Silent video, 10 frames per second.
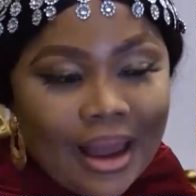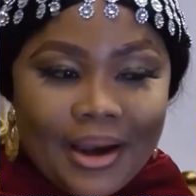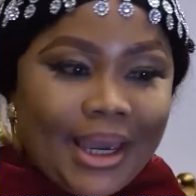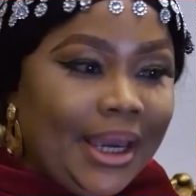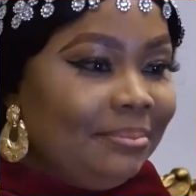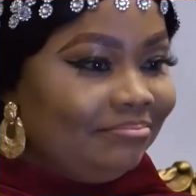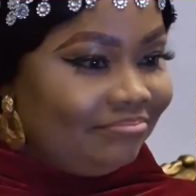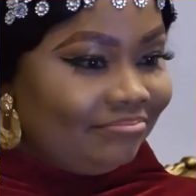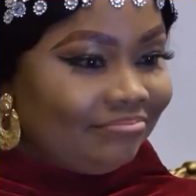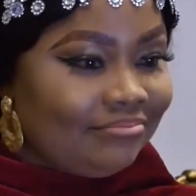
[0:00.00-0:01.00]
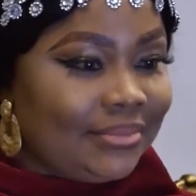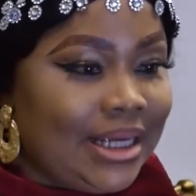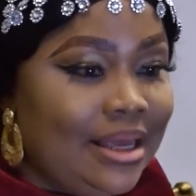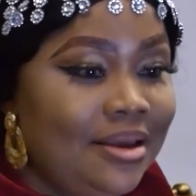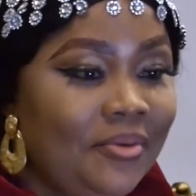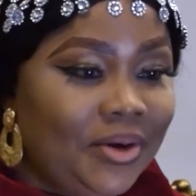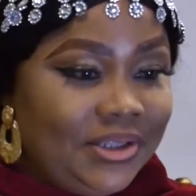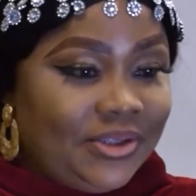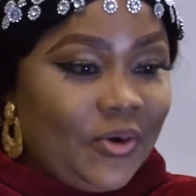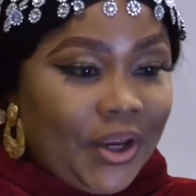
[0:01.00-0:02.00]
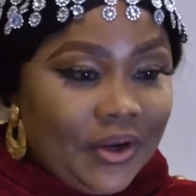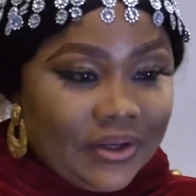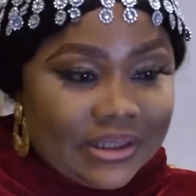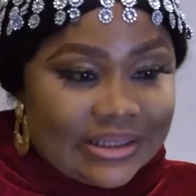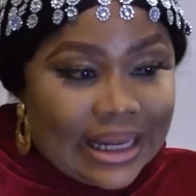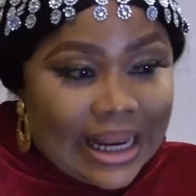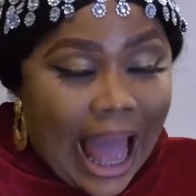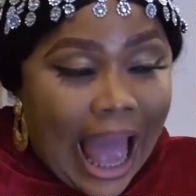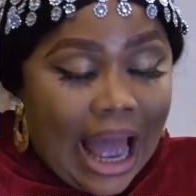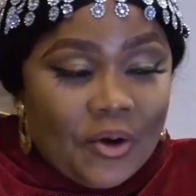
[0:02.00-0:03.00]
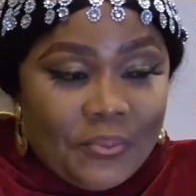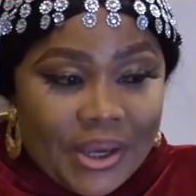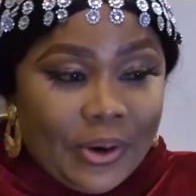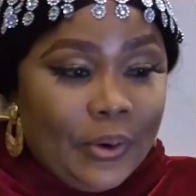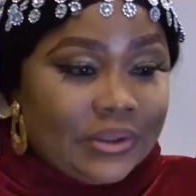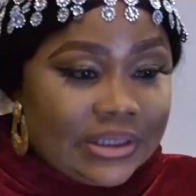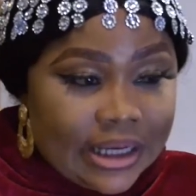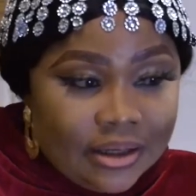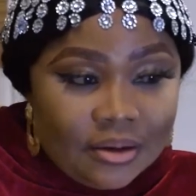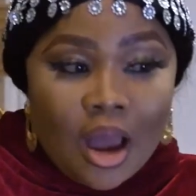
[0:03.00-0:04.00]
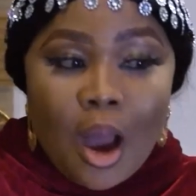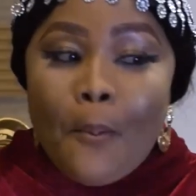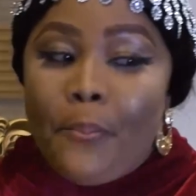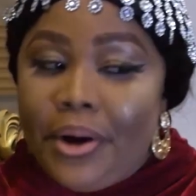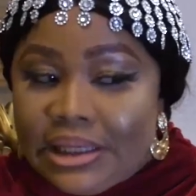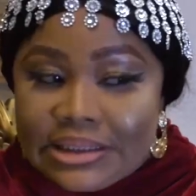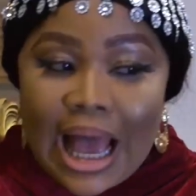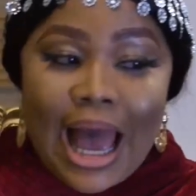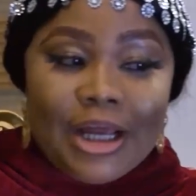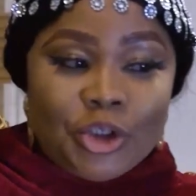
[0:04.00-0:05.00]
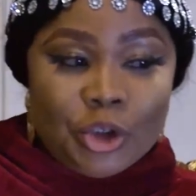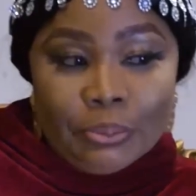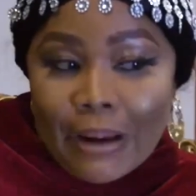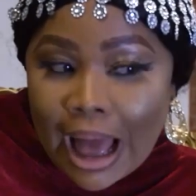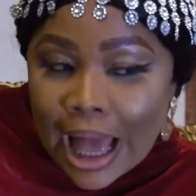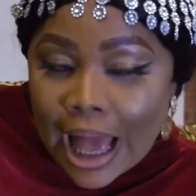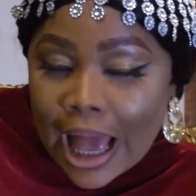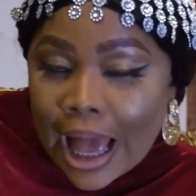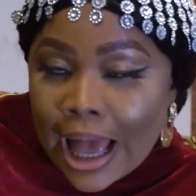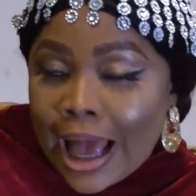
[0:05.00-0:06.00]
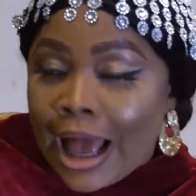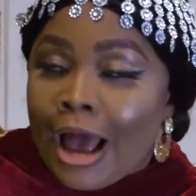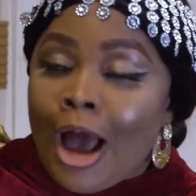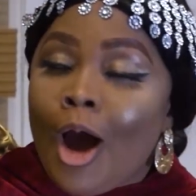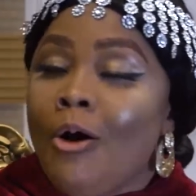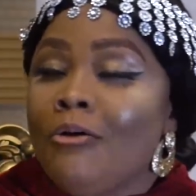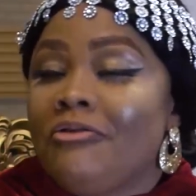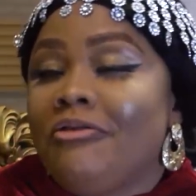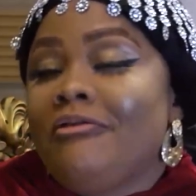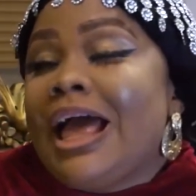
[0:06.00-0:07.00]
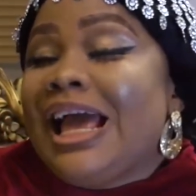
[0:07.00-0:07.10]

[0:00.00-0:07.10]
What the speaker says: Okay. What is going on is that I will be hosting Prince Ajuba of